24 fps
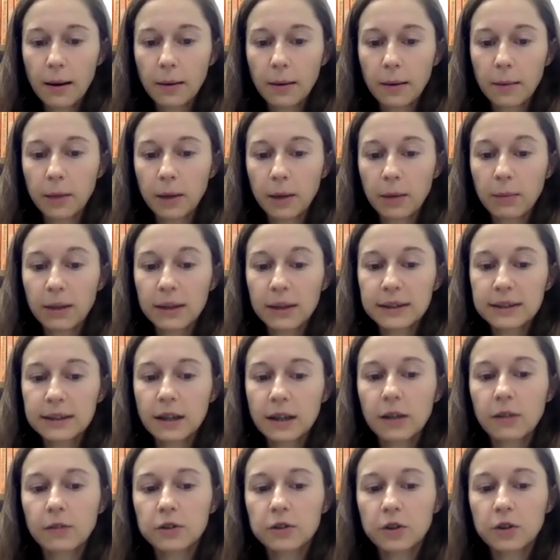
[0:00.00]
by
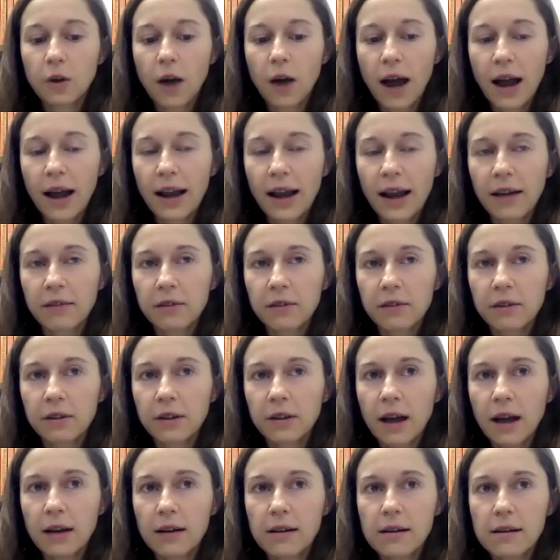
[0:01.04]
myself. So I have a
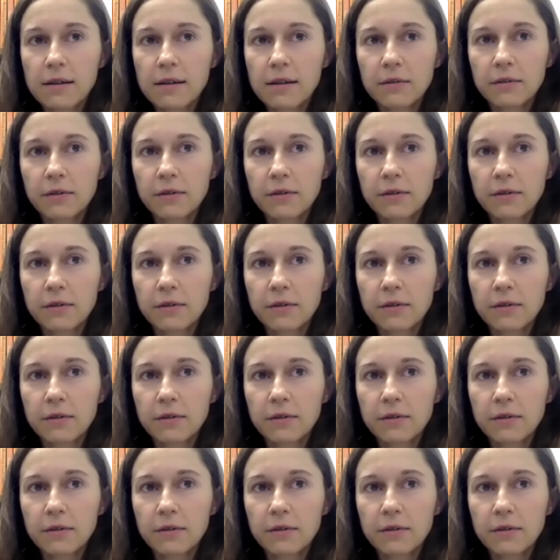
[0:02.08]
lot of